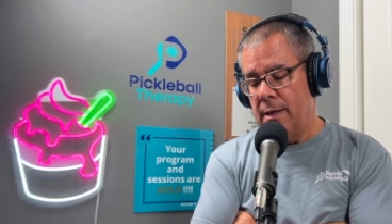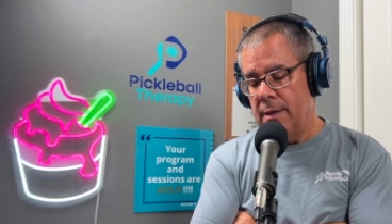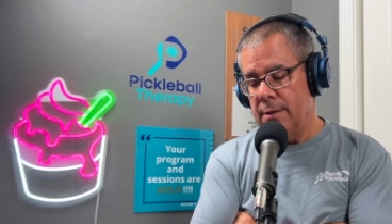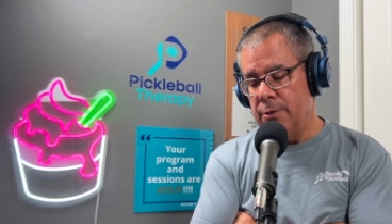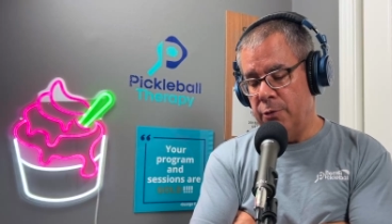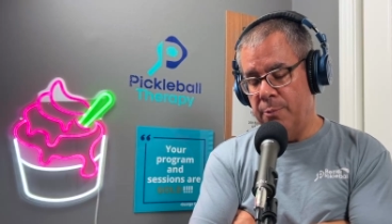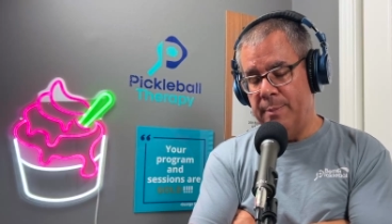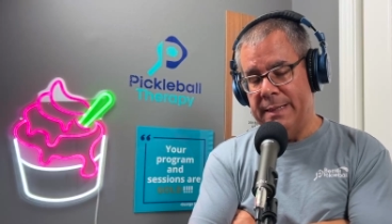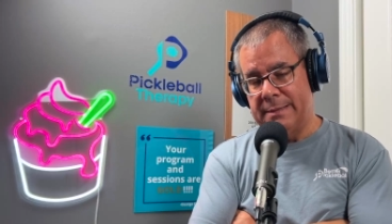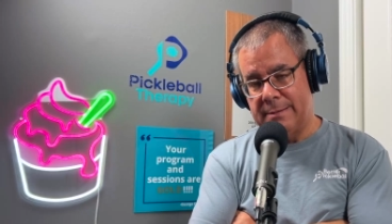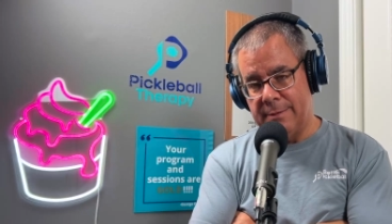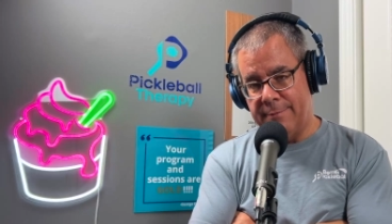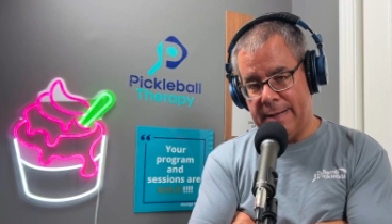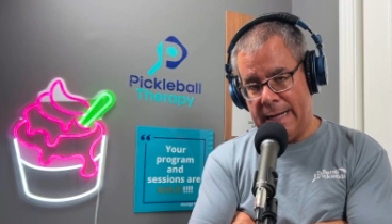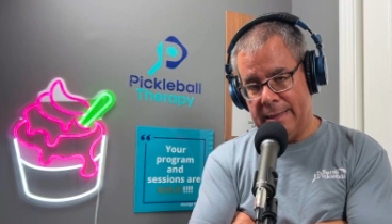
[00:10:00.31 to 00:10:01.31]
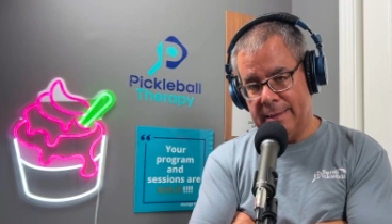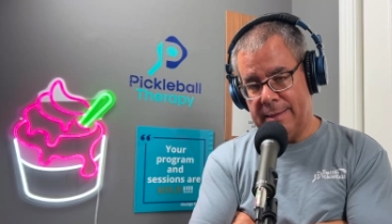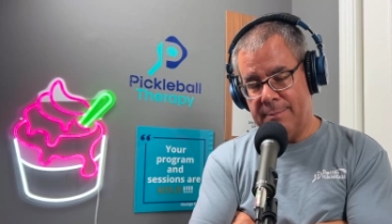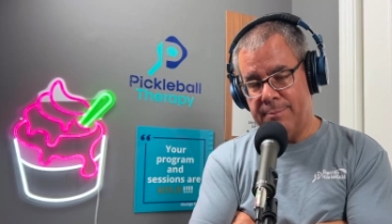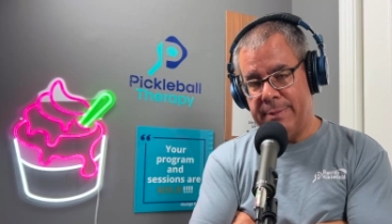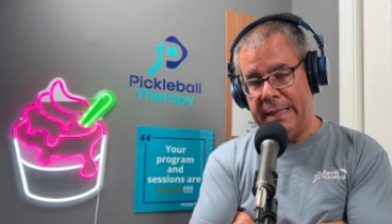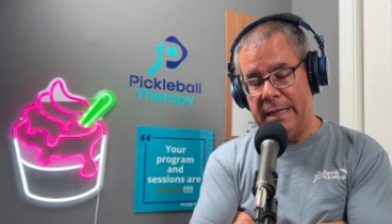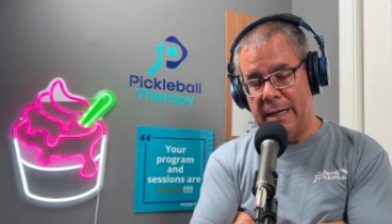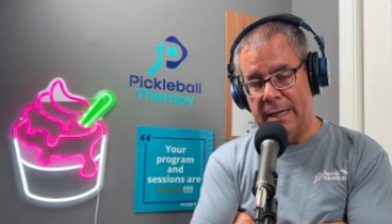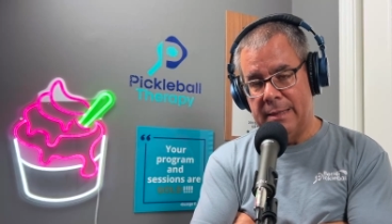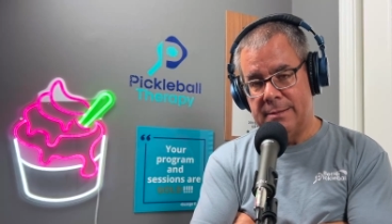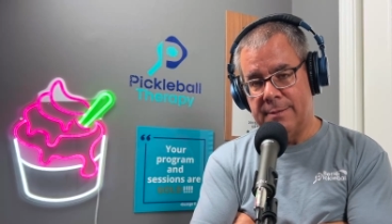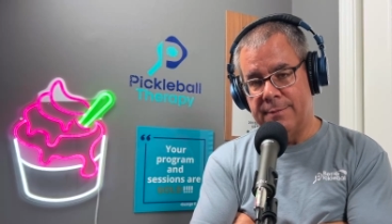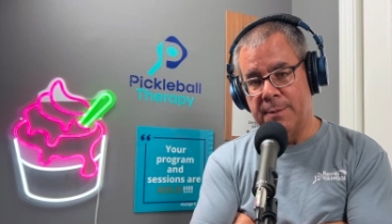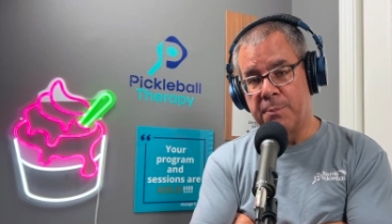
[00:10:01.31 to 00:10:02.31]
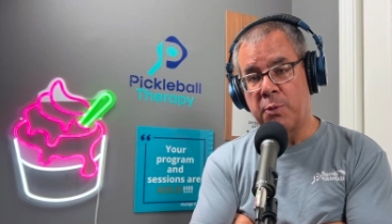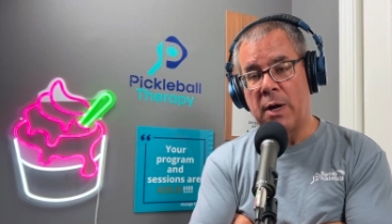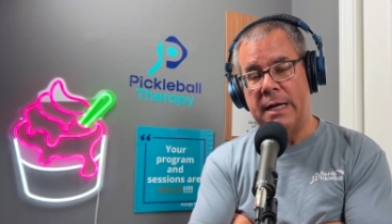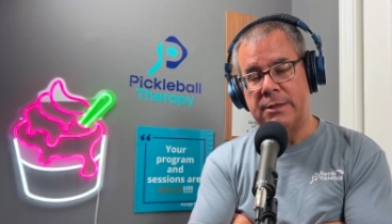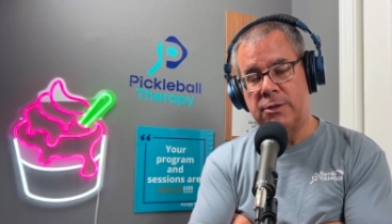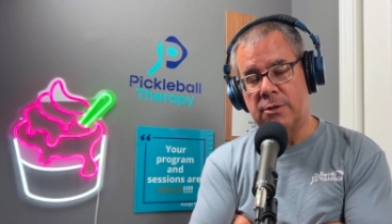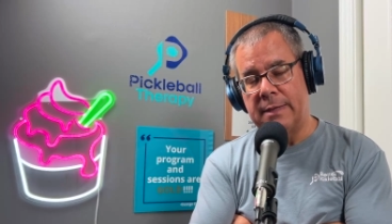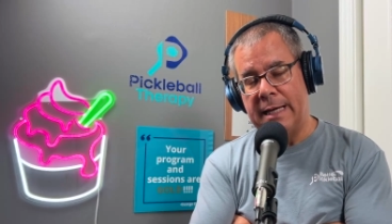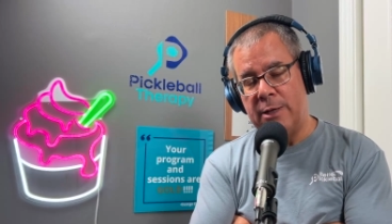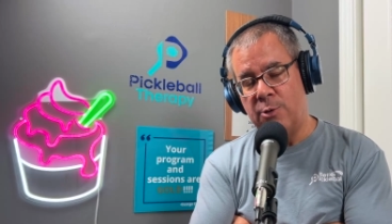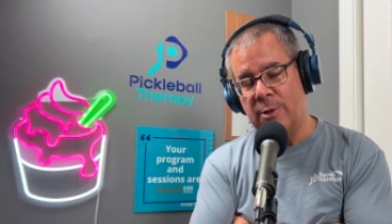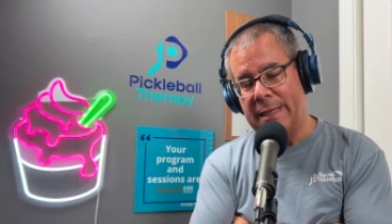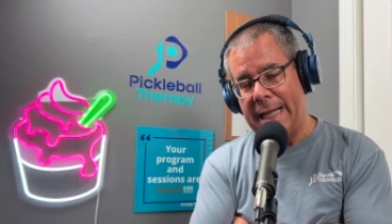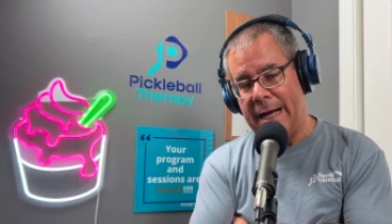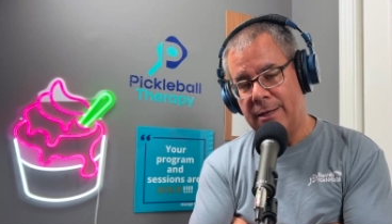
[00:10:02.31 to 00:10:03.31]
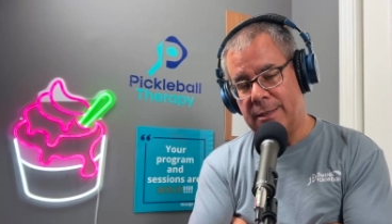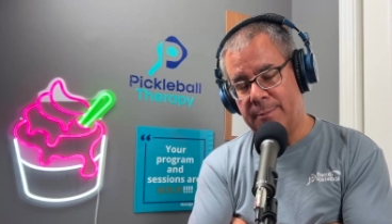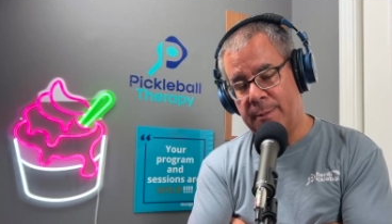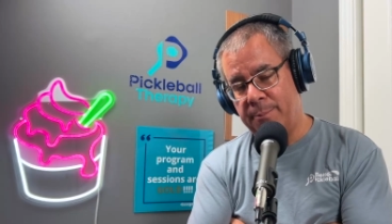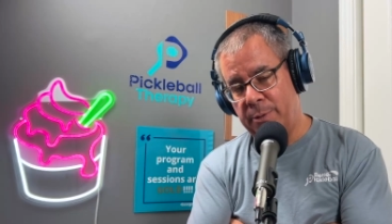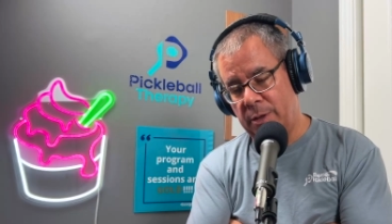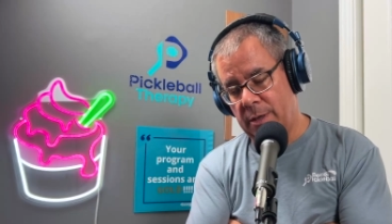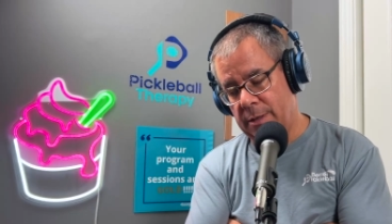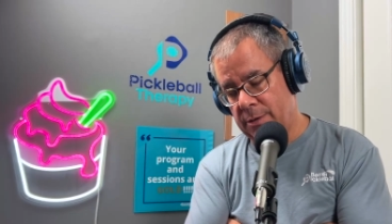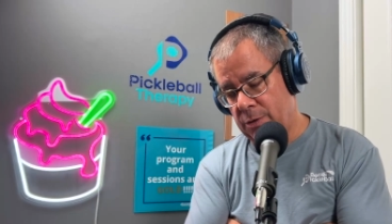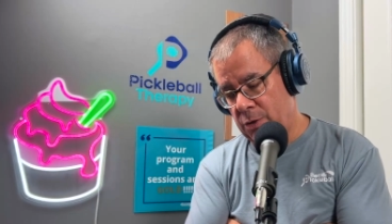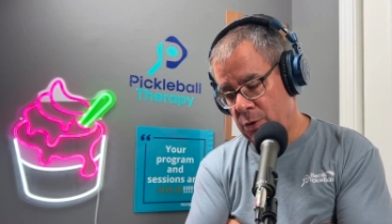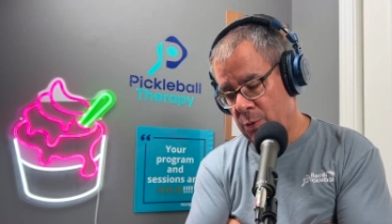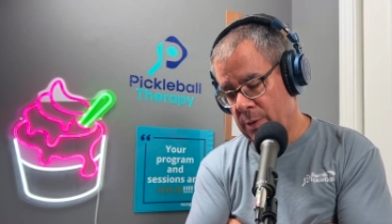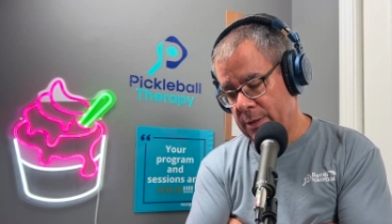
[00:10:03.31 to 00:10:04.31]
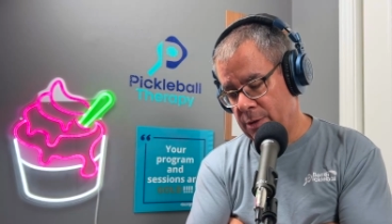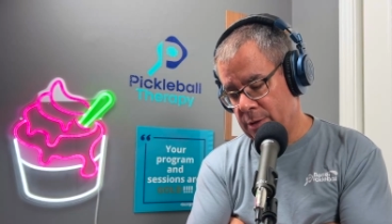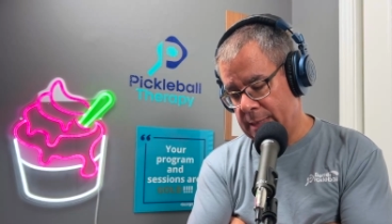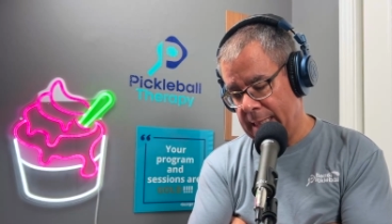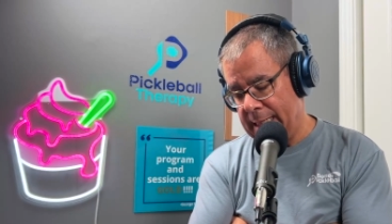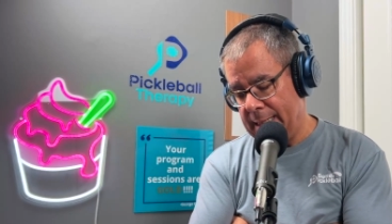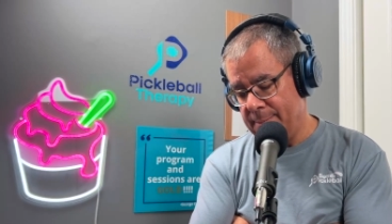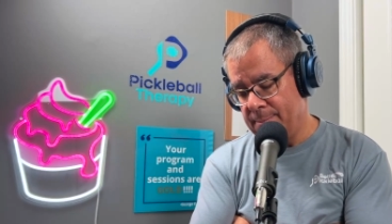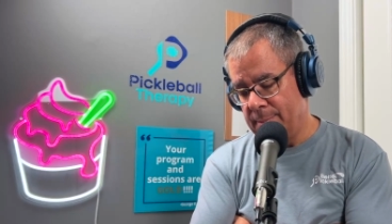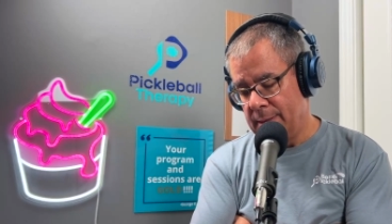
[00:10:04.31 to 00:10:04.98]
You missed a volley because of the pressure that you allowed to be put on you and your team